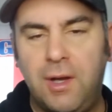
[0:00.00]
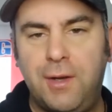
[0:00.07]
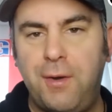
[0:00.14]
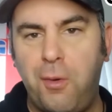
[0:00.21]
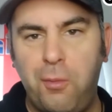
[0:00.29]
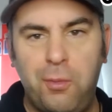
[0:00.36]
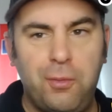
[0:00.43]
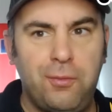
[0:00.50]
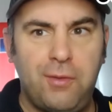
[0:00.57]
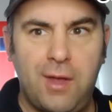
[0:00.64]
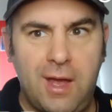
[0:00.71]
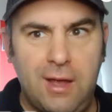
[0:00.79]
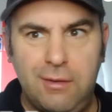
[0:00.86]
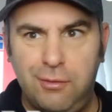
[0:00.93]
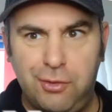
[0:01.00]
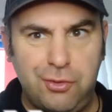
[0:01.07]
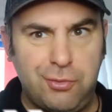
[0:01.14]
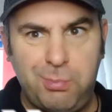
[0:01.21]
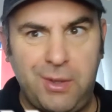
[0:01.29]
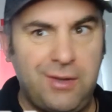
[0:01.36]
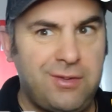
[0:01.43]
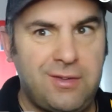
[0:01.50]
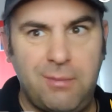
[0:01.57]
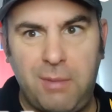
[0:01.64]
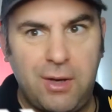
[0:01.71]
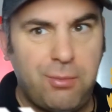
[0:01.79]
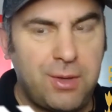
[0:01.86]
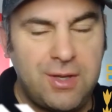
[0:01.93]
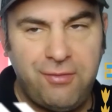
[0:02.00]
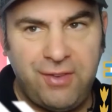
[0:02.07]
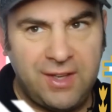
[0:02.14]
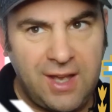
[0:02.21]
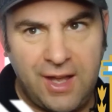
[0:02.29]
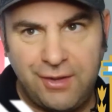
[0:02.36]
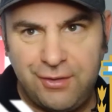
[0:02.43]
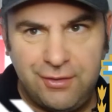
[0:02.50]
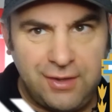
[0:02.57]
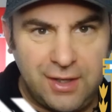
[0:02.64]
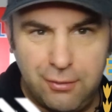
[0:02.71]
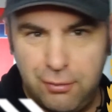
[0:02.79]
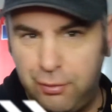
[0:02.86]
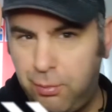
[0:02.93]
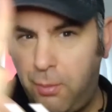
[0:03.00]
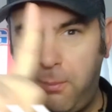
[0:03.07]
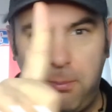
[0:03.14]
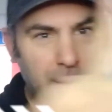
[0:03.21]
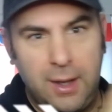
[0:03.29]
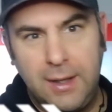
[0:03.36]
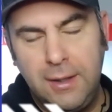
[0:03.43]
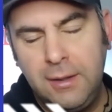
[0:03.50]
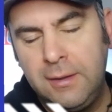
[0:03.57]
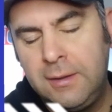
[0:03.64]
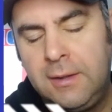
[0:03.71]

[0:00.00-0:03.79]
I know that springs to mind when you think Argentina as one player,